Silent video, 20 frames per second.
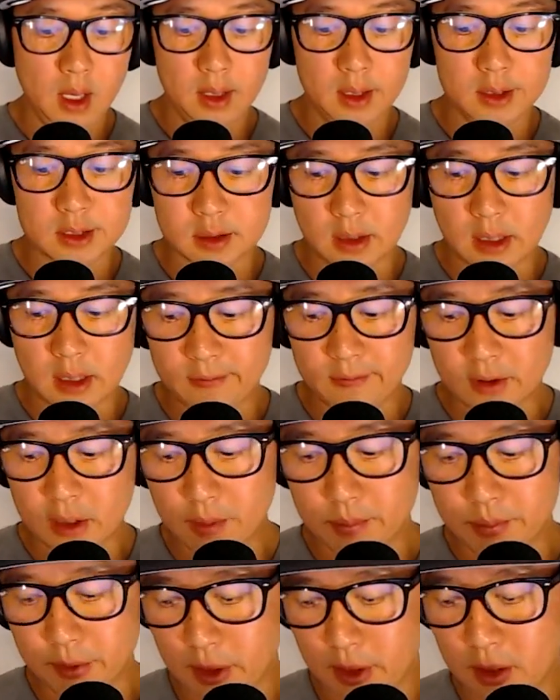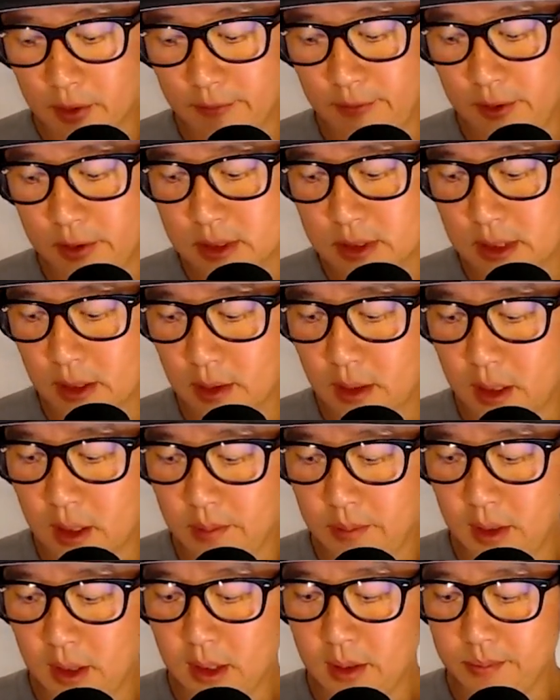and so i have a couple interviews that are
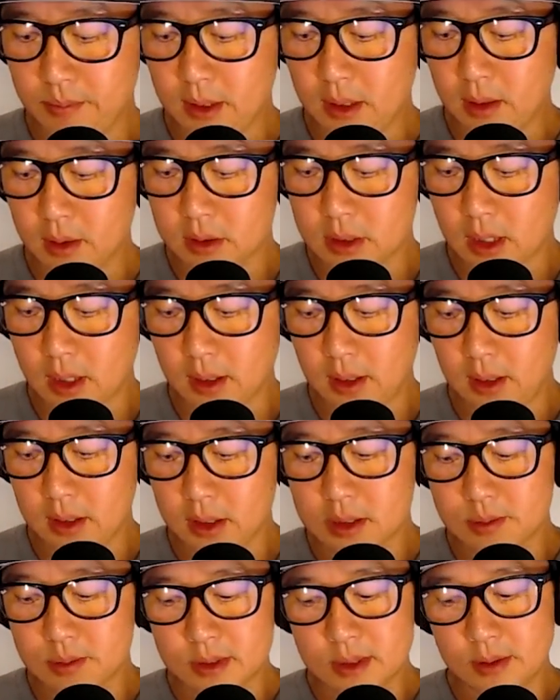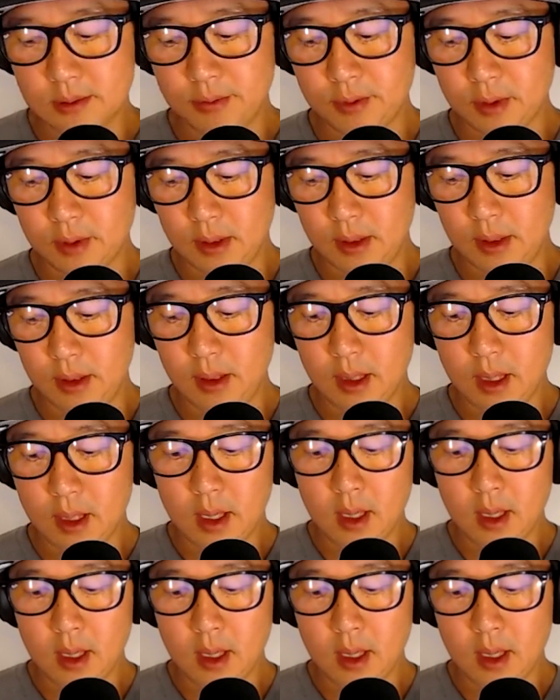coming up that are talking specifically